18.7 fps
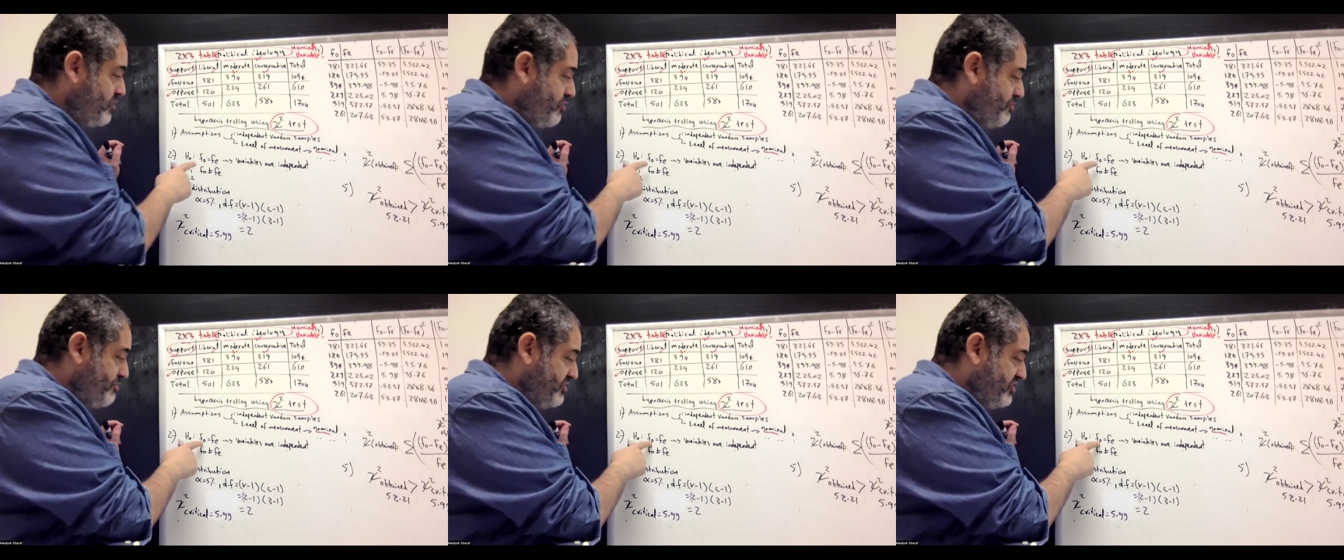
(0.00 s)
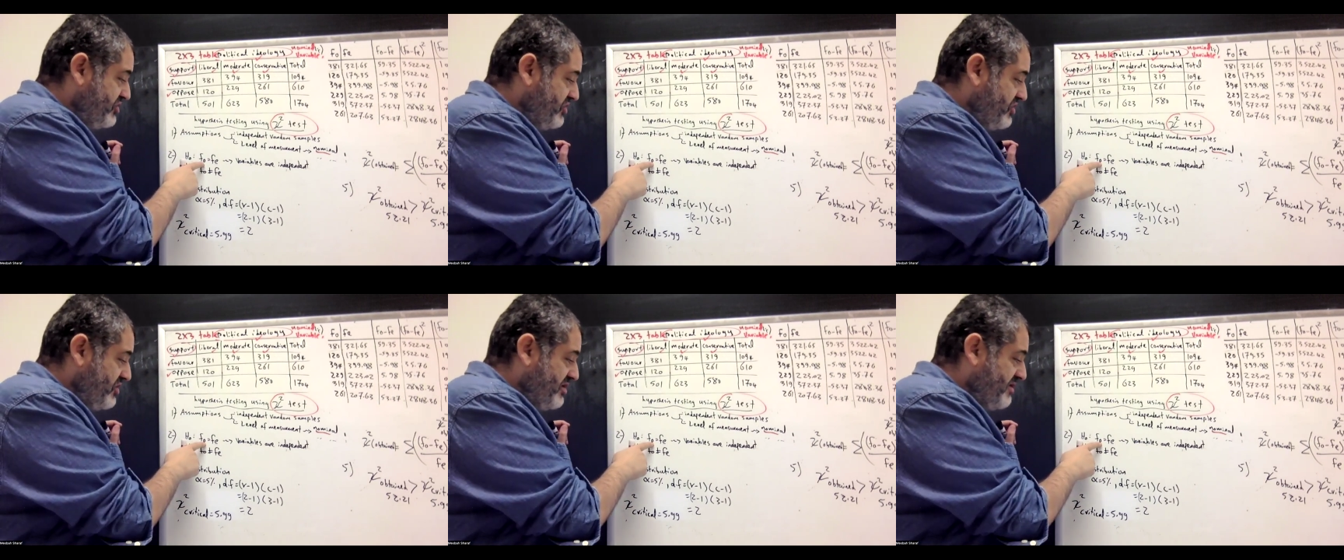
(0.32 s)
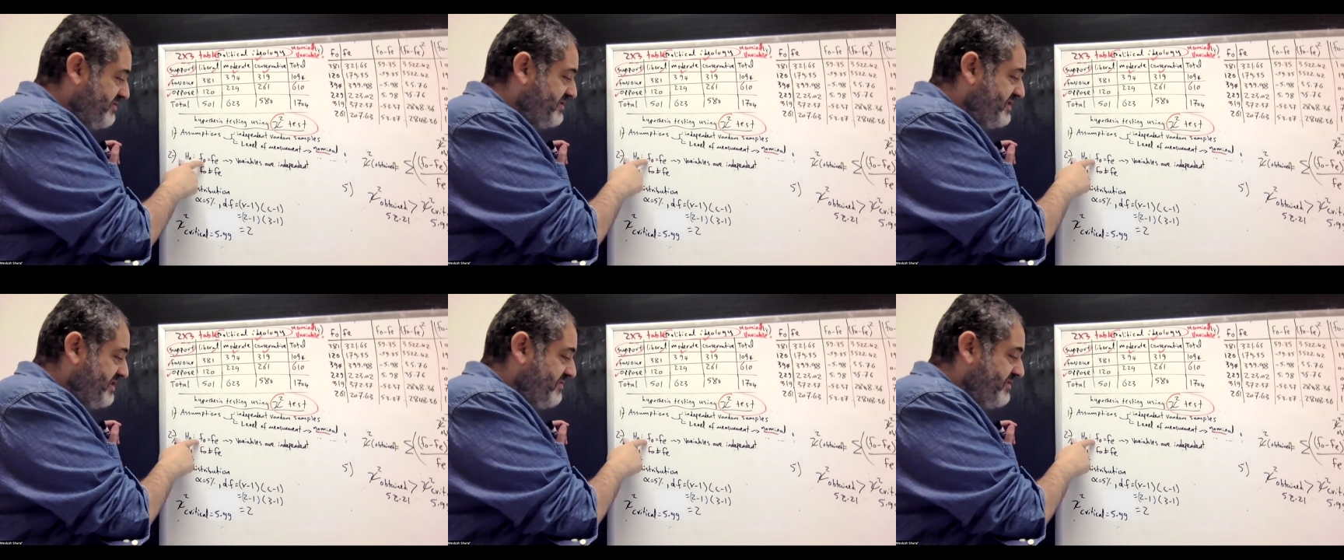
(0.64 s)

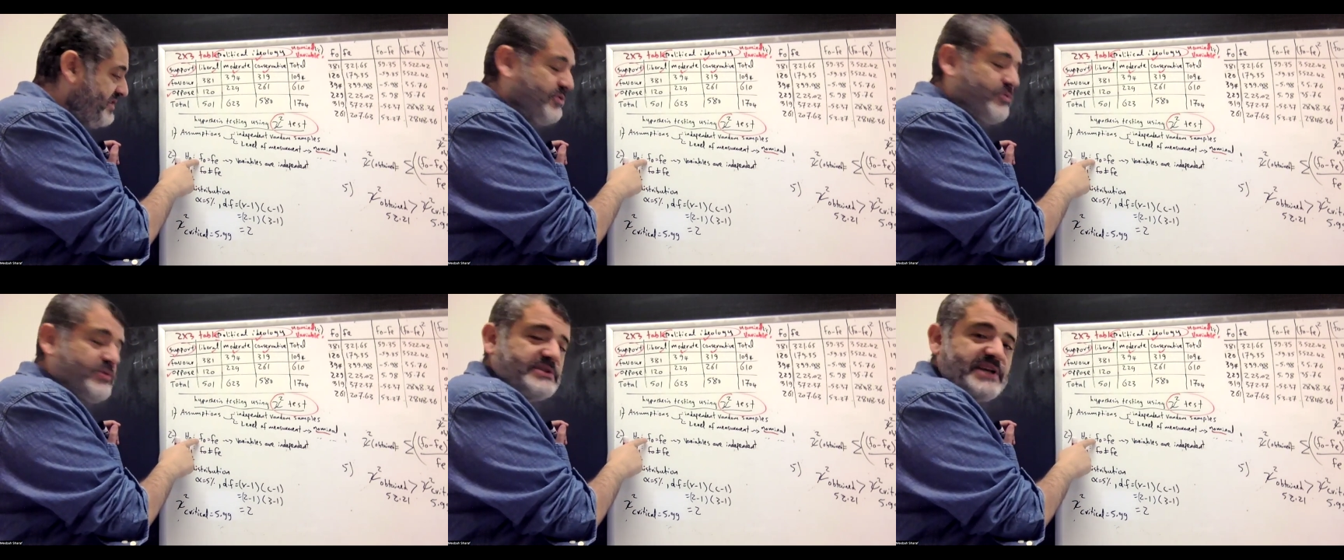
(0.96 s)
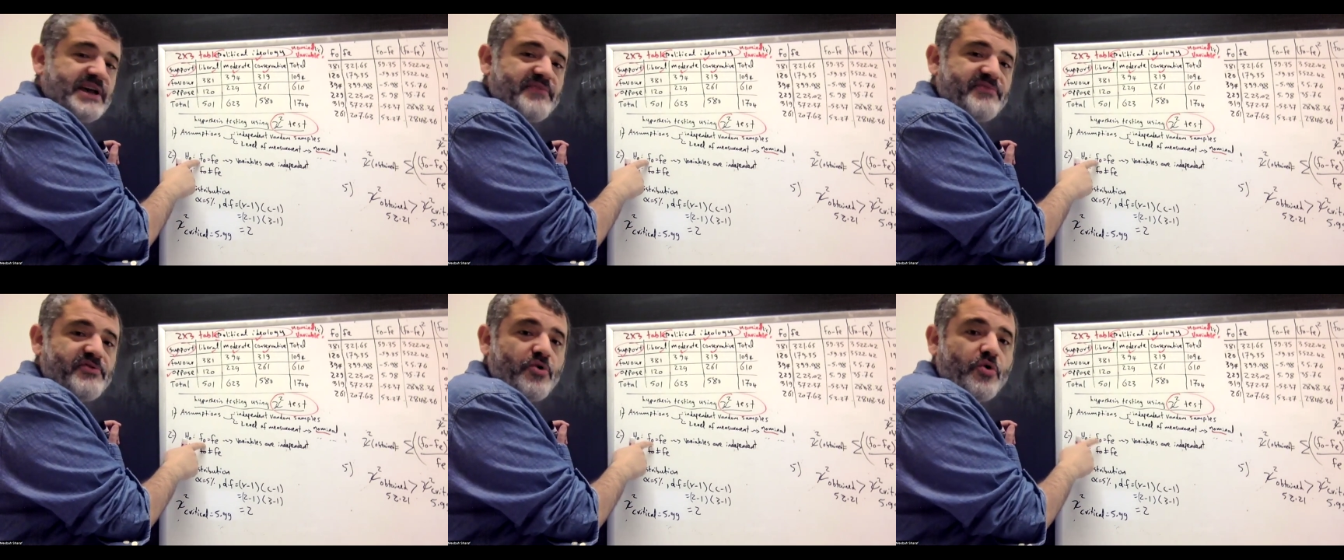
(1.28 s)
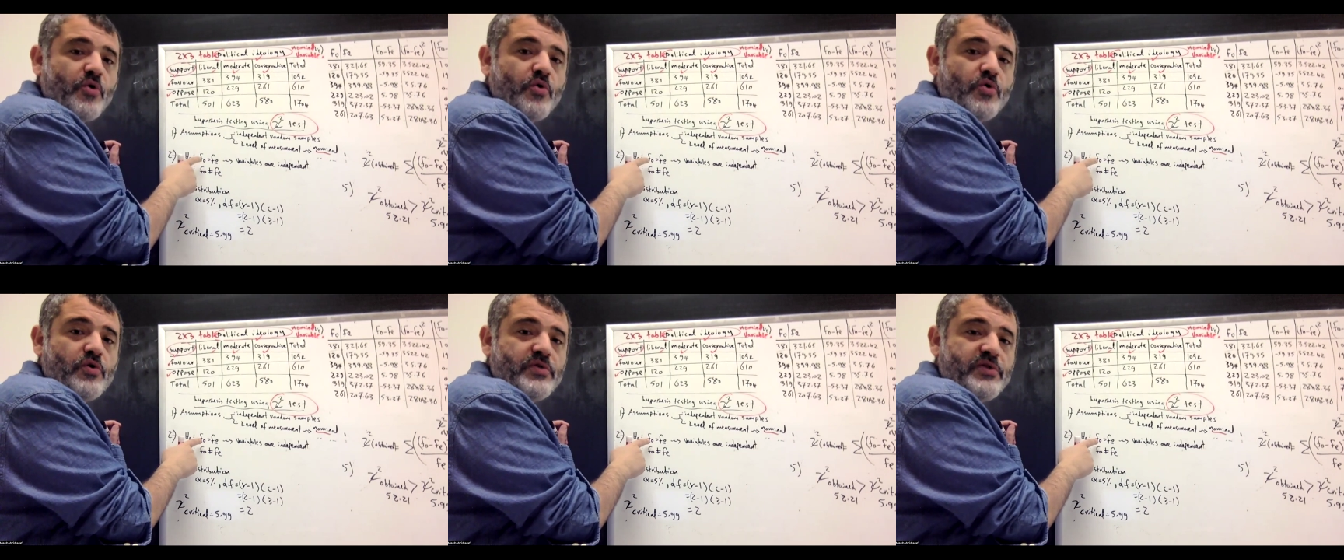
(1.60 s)

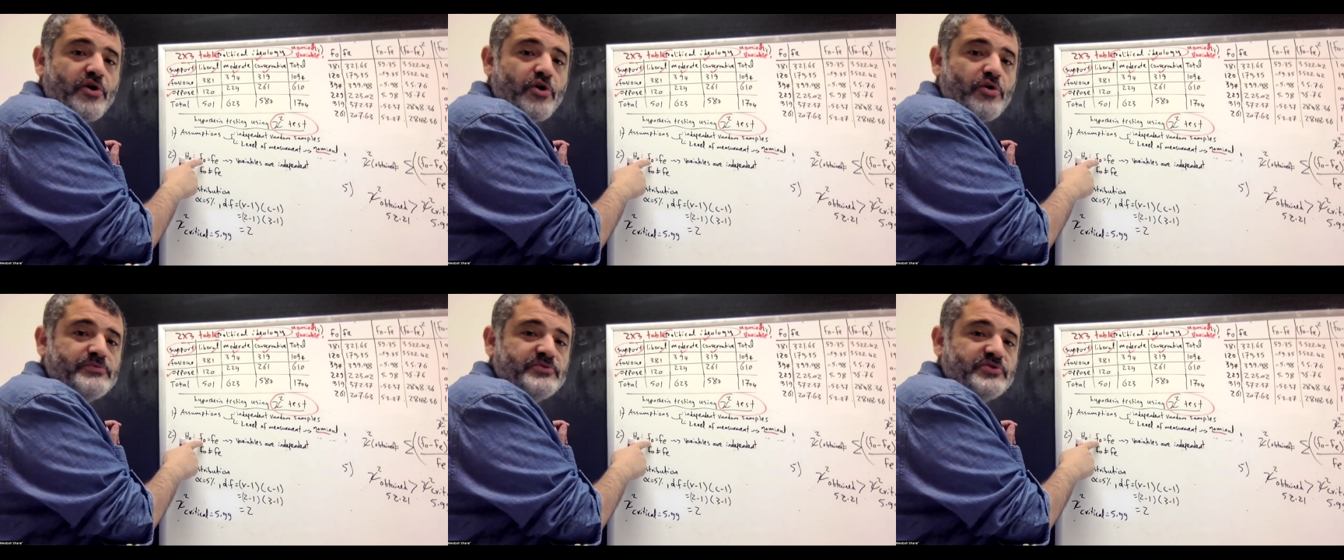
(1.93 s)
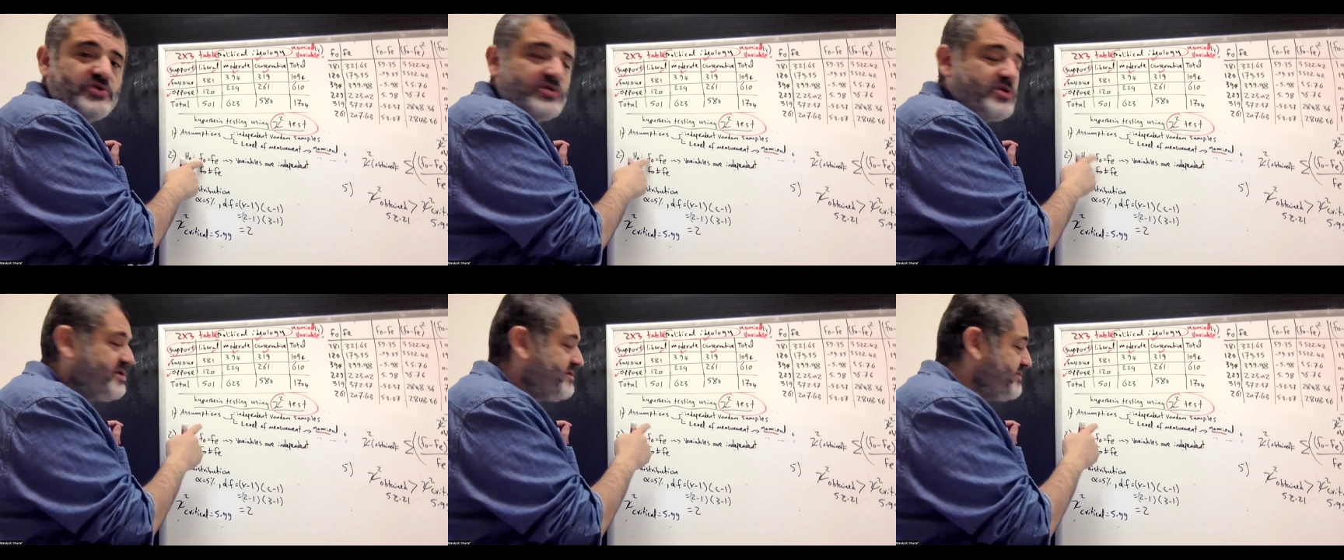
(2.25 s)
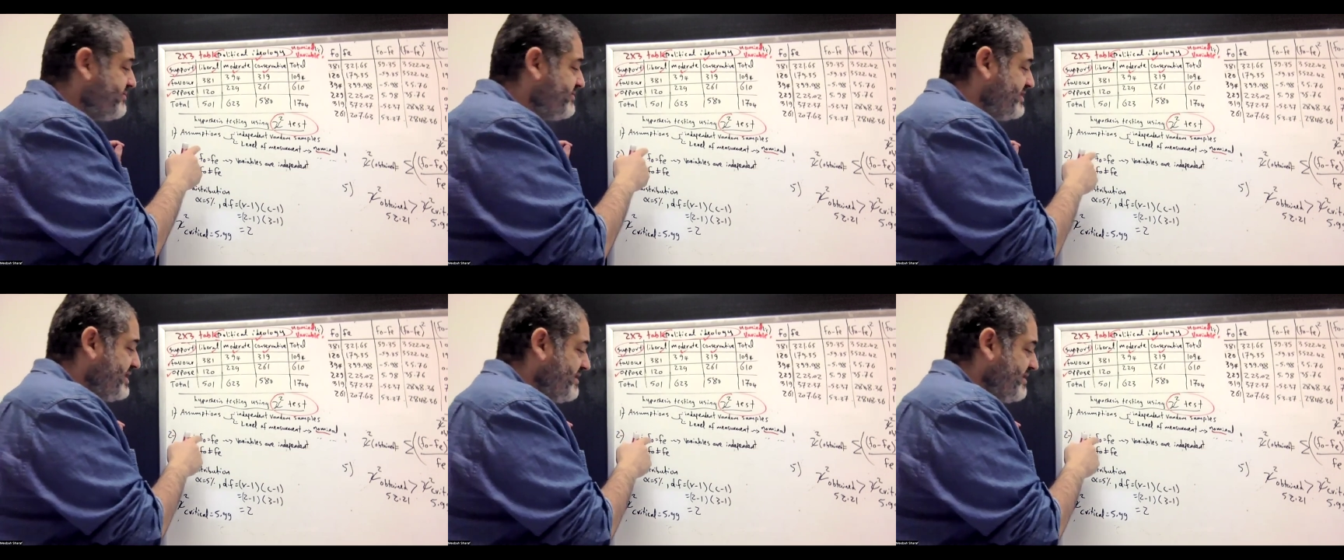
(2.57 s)
FO, the
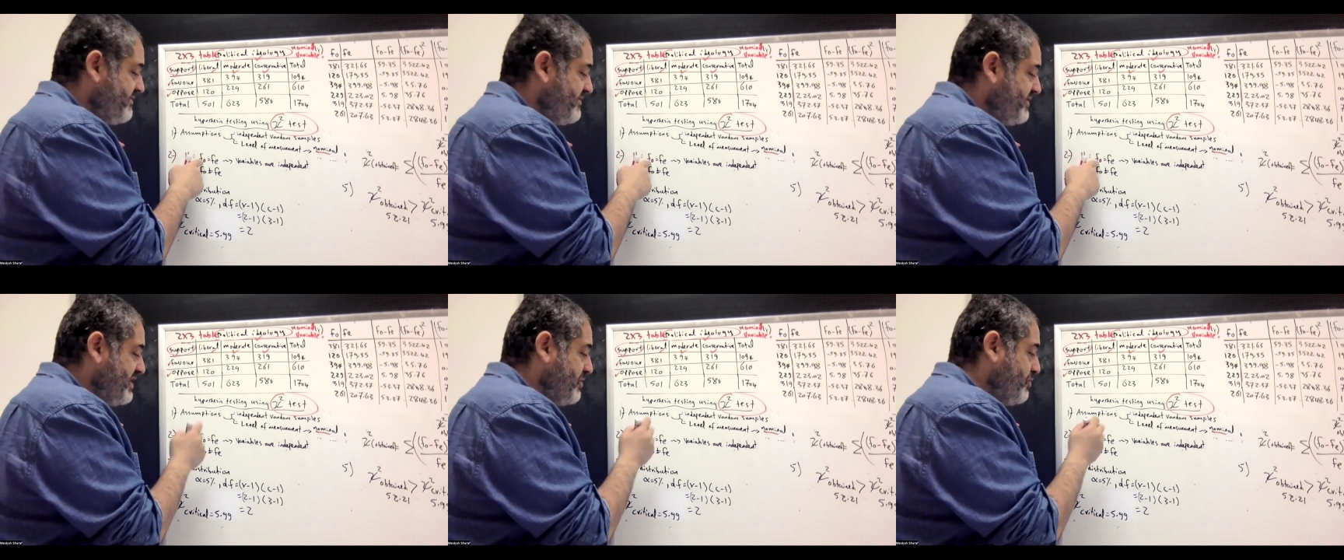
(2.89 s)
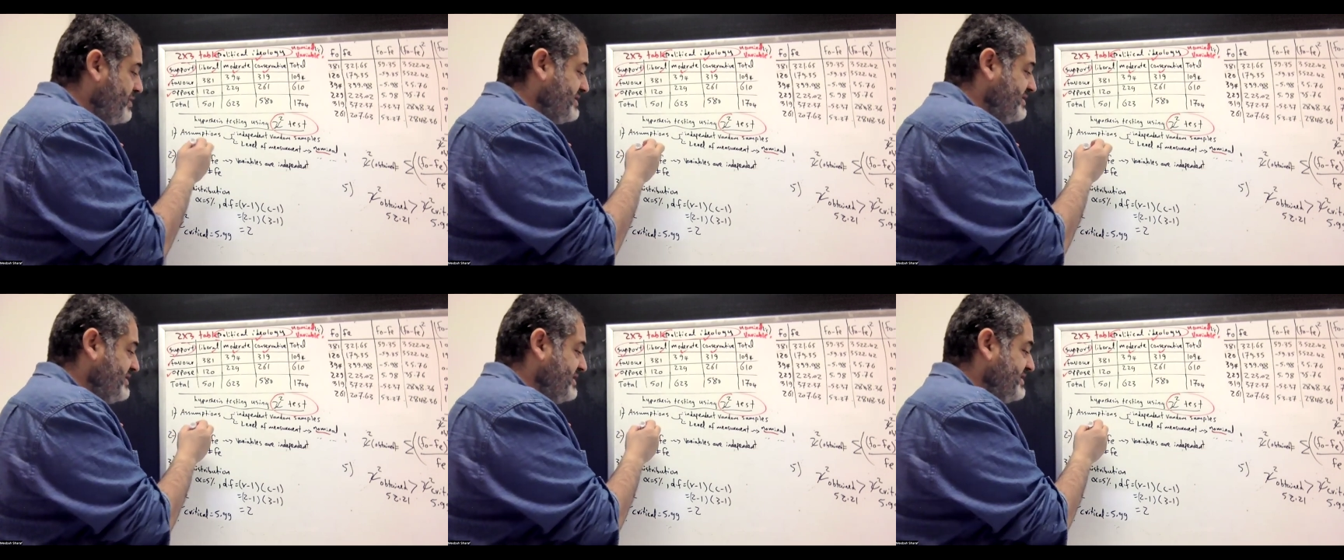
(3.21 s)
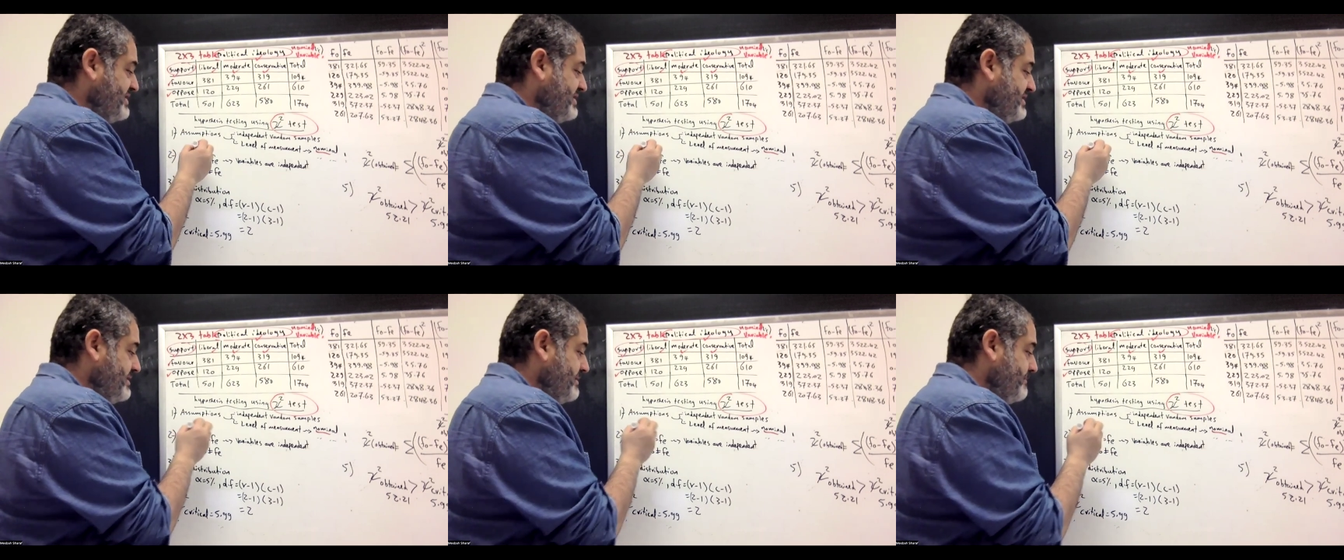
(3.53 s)
observed
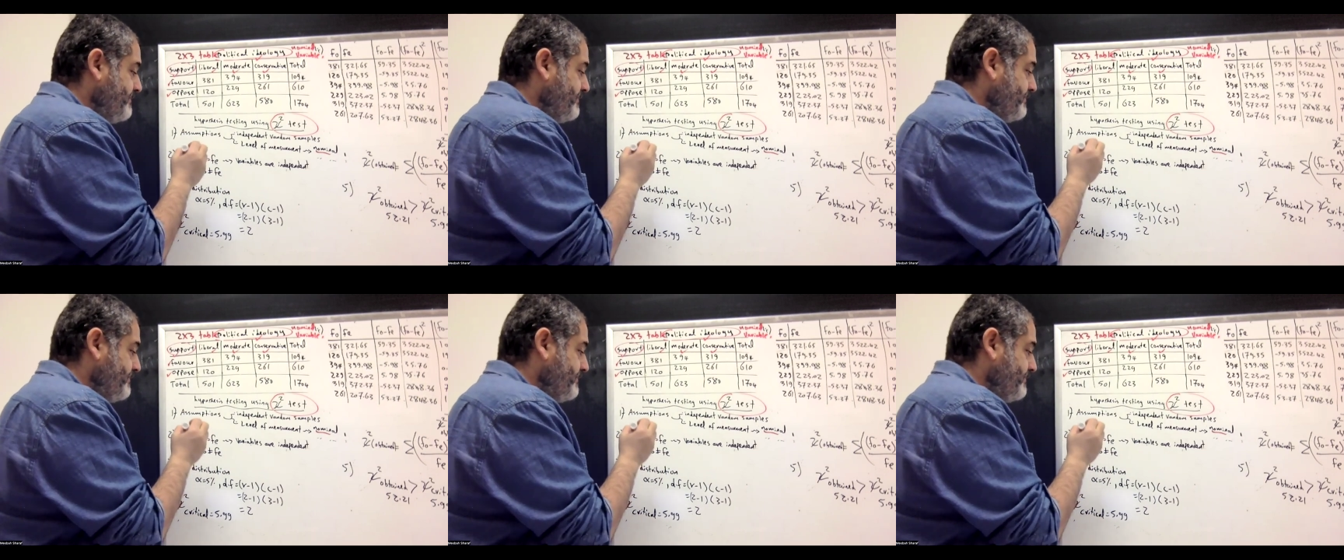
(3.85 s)
frequencies.